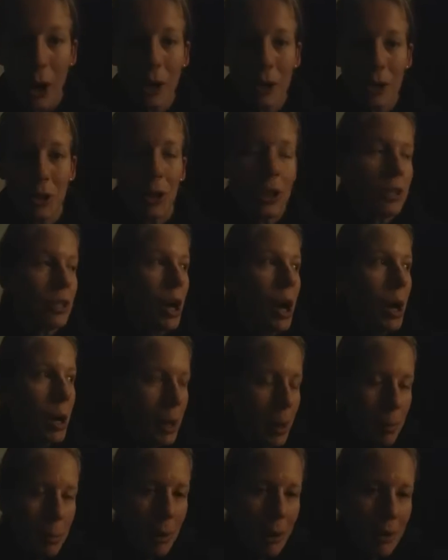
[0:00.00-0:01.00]
hard to
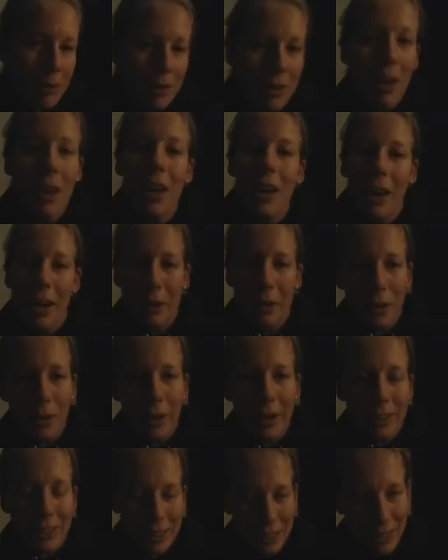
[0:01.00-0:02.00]
talk about. I don't
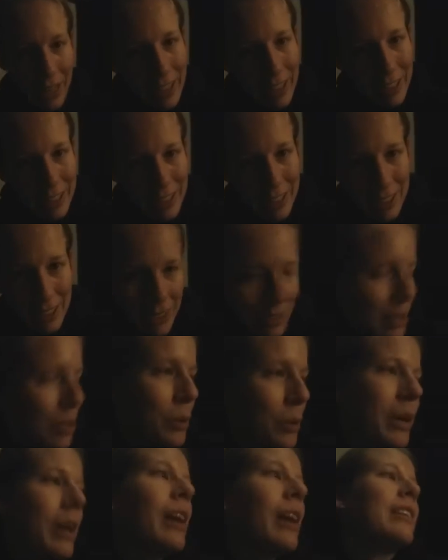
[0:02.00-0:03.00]
know how scientists
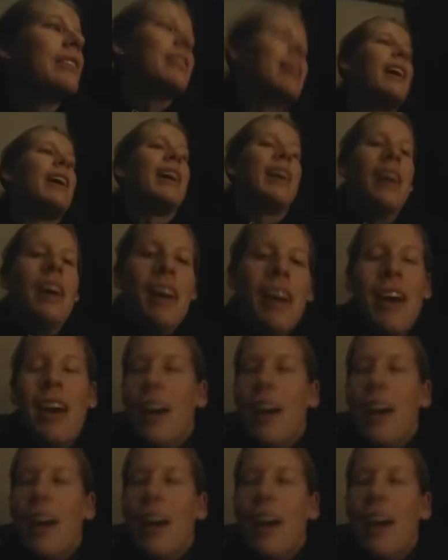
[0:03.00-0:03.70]
do it all day.